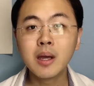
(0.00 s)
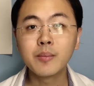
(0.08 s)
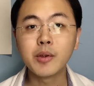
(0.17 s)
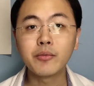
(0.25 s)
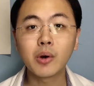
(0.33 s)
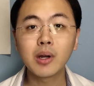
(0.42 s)

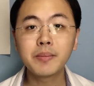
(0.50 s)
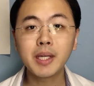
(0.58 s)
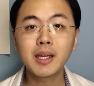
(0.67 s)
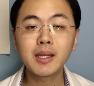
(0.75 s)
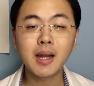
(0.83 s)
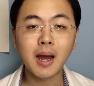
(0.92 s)
Before I
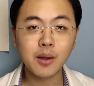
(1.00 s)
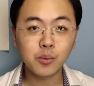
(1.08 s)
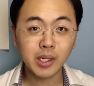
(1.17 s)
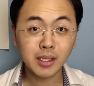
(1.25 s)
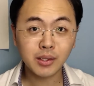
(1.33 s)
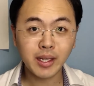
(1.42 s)
begin, I
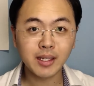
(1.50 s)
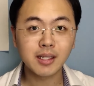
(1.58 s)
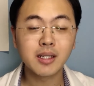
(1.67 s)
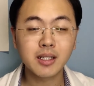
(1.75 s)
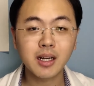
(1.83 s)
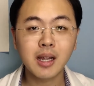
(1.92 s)
want to get the
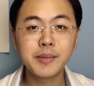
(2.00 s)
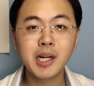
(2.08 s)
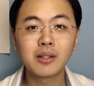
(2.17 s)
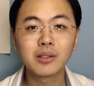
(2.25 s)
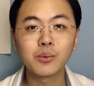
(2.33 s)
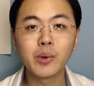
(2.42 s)
disclaimer
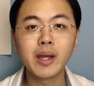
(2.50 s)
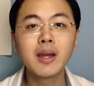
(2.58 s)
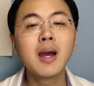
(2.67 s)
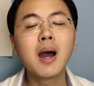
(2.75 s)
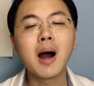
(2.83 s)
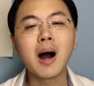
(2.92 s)
out of the way.
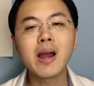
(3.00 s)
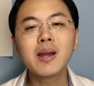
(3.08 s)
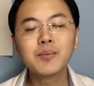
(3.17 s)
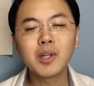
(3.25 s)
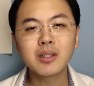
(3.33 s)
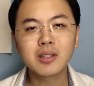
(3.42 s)
I
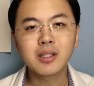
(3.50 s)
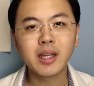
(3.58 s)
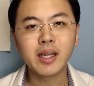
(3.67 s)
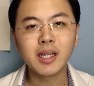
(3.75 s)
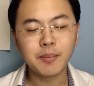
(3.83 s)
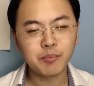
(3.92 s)
am not
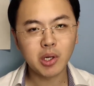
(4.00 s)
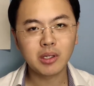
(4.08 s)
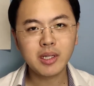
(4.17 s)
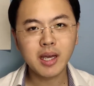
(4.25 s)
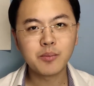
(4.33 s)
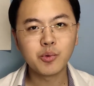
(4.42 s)
saying that
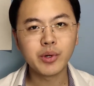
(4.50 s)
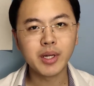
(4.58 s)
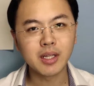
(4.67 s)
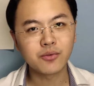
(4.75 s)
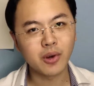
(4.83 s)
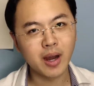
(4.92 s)
polyamory
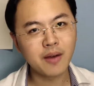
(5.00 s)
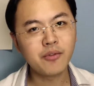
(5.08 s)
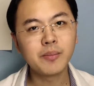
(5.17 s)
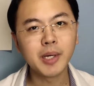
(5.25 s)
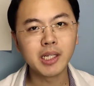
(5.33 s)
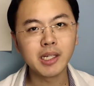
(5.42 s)
is for
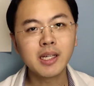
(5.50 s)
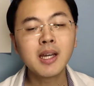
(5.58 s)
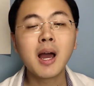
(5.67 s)
everybody.